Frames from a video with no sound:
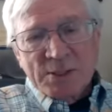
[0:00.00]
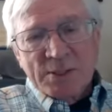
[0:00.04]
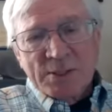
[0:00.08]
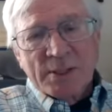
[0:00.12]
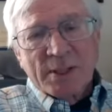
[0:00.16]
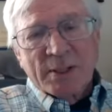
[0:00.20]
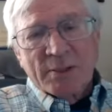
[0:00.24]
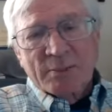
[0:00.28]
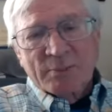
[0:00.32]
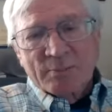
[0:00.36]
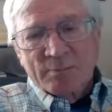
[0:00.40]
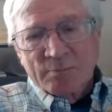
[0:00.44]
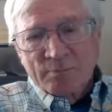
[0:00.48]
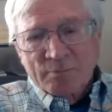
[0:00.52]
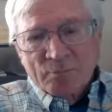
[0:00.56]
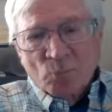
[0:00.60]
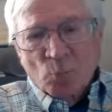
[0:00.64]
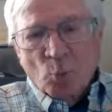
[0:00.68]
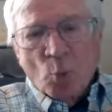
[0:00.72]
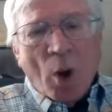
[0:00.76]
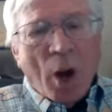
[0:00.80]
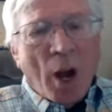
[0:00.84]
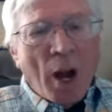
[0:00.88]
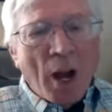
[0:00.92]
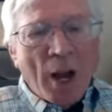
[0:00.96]
That
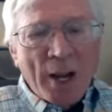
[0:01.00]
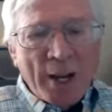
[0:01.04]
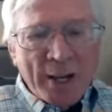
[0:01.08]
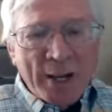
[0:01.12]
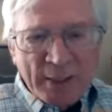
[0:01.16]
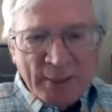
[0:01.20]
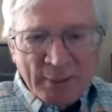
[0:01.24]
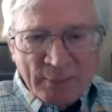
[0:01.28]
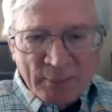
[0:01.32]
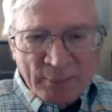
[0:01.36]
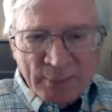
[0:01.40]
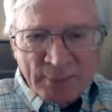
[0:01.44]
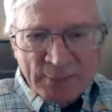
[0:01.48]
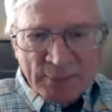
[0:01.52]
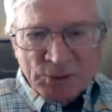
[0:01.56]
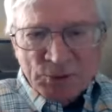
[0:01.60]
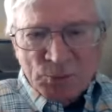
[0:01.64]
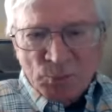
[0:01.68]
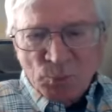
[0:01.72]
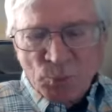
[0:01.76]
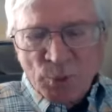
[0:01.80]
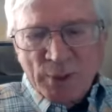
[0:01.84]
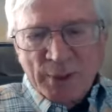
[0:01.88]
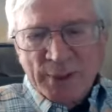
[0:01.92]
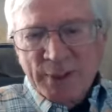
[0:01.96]
why
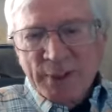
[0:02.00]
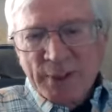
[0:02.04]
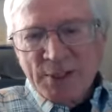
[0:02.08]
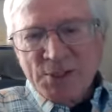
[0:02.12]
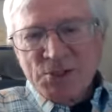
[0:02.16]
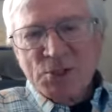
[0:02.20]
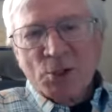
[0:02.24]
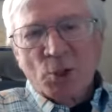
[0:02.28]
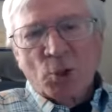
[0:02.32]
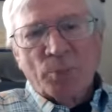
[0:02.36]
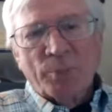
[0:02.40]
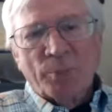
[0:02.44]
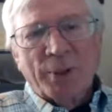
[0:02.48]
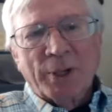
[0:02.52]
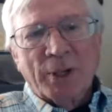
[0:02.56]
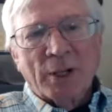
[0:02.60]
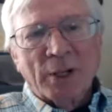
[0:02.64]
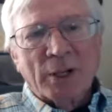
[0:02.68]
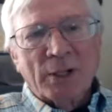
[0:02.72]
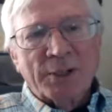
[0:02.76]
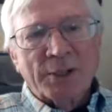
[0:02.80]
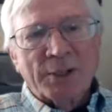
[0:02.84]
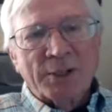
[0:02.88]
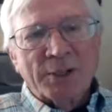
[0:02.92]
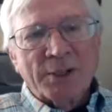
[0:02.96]
really does go
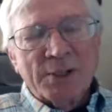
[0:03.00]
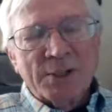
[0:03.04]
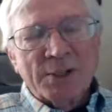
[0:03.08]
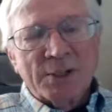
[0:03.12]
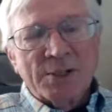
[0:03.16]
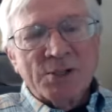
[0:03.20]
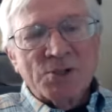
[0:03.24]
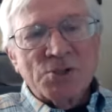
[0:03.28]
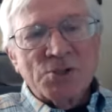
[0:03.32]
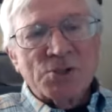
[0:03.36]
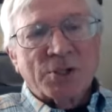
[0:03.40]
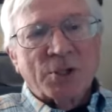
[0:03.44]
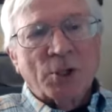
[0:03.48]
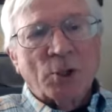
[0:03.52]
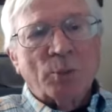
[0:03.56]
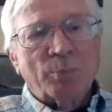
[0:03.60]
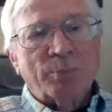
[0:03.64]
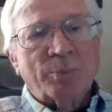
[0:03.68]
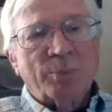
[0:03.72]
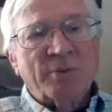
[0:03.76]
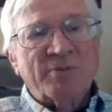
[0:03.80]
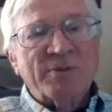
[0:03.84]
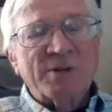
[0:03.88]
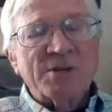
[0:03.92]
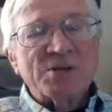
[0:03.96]
beyond the
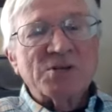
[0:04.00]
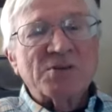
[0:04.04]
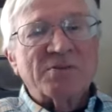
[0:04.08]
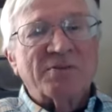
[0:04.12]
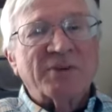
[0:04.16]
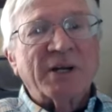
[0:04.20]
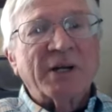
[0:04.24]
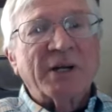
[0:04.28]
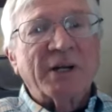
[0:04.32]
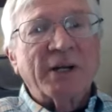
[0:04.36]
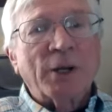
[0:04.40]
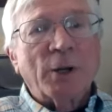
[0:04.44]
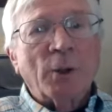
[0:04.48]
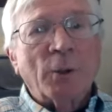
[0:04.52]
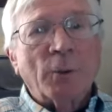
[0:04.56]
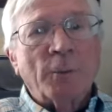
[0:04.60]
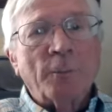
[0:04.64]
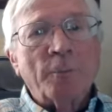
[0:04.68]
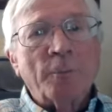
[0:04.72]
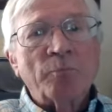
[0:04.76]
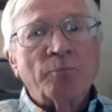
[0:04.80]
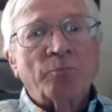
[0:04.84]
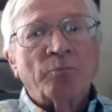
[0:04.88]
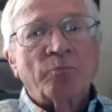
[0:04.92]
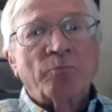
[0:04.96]
scope of this
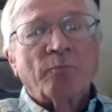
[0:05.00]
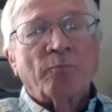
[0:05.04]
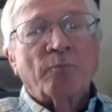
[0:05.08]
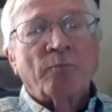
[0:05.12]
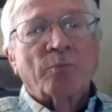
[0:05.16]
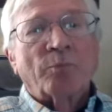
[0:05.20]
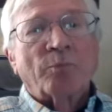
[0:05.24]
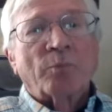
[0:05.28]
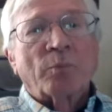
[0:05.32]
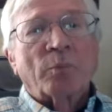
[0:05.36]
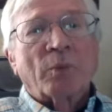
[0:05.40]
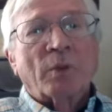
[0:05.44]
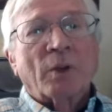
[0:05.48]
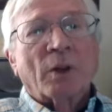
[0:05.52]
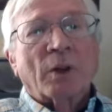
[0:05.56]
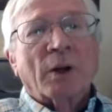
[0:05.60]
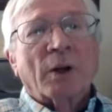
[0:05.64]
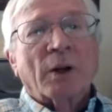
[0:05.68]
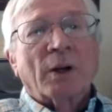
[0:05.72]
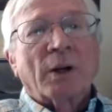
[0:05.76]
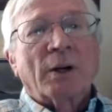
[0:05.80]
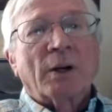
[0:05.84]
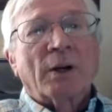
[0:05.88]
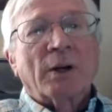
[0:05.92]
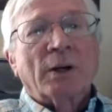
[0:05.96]
video.
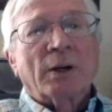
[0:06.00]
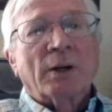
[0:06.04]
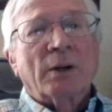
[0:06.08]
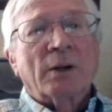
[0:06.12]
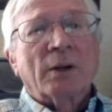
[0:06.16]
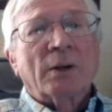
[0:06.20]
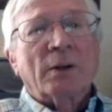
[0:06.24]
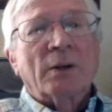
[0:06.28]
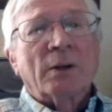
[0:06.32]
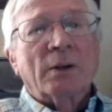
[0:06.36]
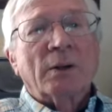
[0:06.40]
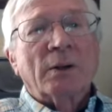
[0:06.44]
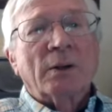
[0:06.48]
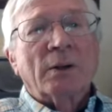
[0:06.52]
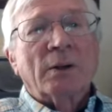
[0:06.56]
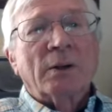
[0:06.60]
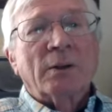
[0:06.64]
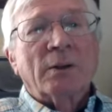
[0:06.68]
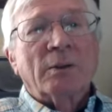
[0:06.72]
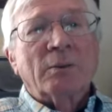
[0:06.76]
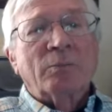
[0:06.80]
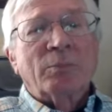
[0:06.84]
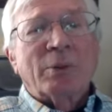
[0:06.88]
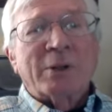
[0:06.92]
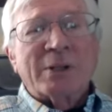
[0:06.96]

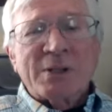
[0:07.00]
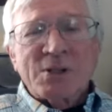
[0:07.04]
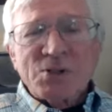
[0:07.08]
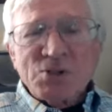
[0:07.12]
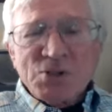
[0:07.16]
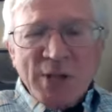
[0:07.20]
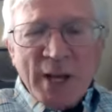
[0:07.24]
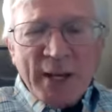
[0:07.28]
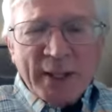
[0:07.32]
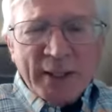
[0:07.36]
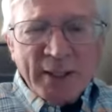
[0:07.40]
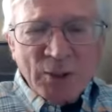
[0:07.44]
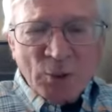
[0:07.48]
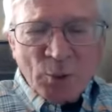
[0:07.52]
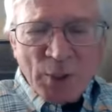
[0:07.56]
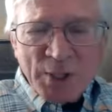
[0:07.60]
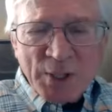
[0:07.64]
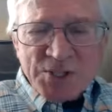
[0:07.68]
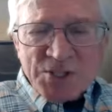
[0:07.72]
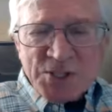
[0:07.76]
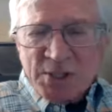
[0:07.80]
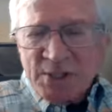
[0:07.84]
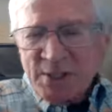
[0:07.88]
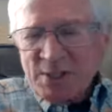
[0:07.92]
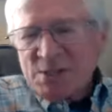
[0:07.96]
But the second
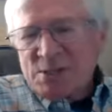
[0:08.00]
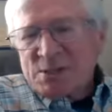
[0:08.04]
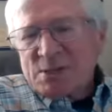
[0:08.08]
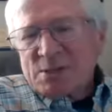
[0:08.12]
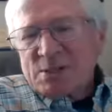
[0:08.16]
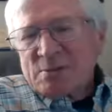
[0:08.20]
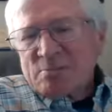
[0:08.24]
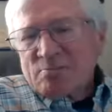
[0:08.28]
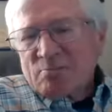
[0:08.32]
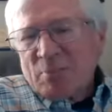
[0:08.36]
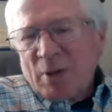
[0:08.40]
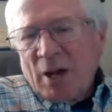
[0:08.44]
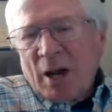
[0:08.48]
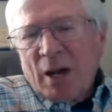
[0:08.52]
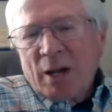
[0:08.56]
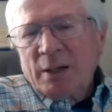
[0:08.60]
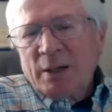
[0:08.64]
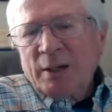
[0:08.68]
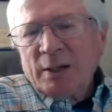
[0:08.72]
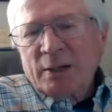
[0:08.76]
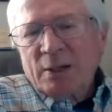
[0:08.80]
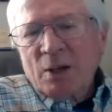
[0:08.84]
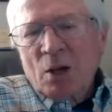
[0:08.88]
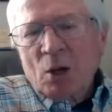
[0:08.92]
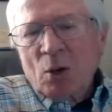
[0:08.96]
question is, how do
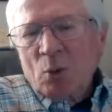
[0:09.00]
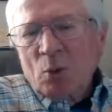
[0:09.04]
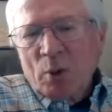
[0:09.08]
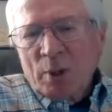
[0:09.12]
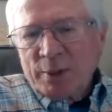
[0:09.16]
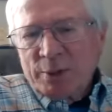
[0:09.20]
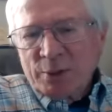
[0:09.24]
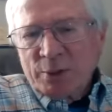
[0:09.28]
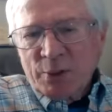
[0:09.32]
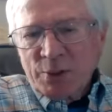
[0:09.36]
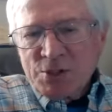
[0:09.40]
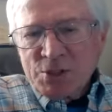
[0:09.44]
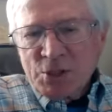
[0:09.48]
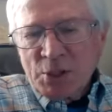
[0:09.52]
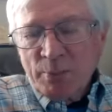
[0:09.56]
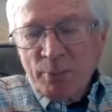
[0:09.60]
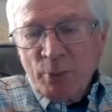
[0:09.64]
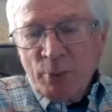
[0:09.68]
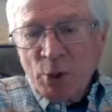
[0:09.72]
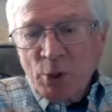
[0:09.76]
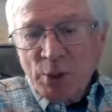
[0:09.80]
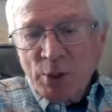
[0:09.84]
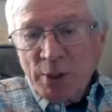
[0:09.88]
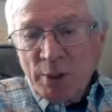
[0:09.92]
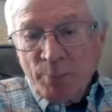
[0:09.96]
you know whether it's
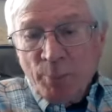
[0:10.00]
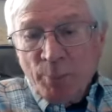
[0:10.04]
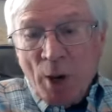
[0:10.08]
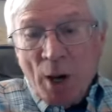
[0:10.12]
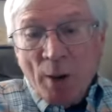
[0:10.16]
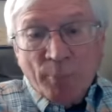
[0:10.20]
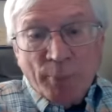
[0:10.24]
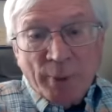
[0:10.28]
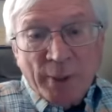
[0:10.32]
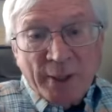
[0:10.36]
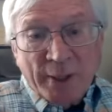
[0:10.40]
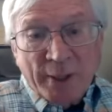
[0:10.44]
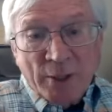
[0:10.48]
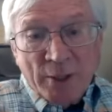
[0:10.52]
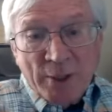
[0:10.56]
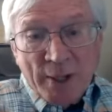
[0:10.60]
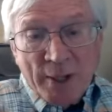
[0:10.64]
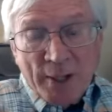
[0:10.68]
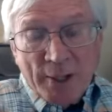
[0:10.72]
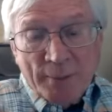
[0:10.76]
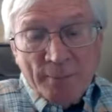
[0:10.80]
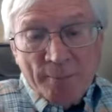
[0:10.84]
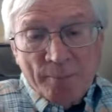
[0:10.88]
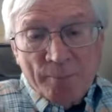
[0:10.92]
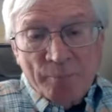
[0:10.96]
community property or
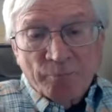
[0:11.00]
not?